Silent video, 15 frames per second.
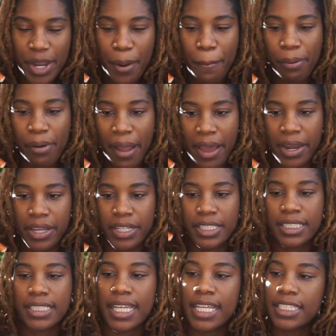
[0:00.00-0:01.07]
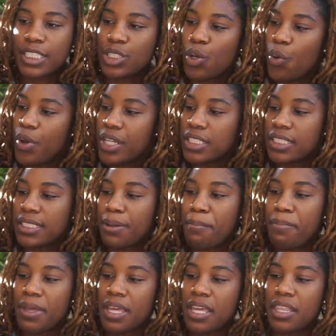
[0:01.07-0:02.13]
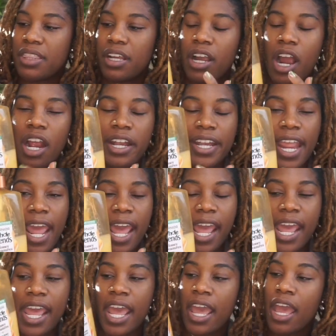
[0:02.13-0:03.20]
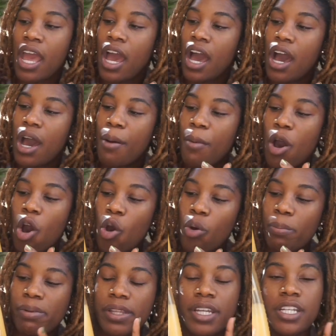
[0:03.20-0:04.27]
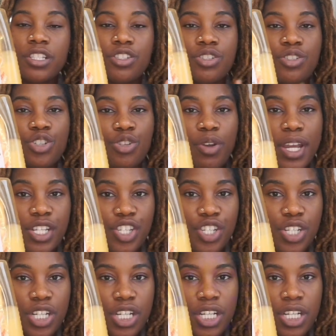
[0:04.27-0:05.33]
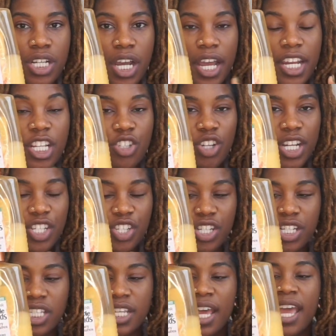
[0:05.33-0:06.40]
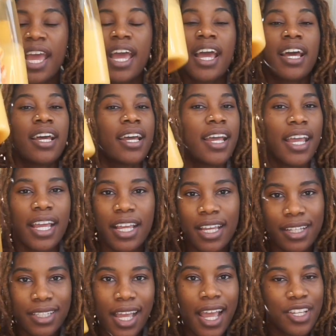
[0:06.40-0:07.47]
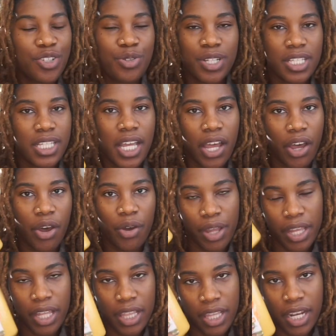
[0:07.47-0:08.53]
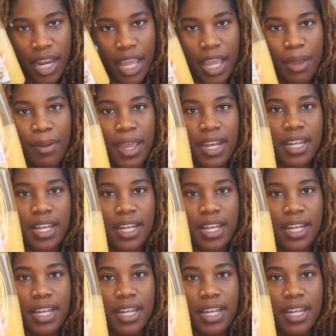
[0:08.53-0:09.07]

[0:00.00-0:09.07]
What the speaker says: products. It's going to be the Garnier Whole Blend Honey Treasures. As you can tell in the name, it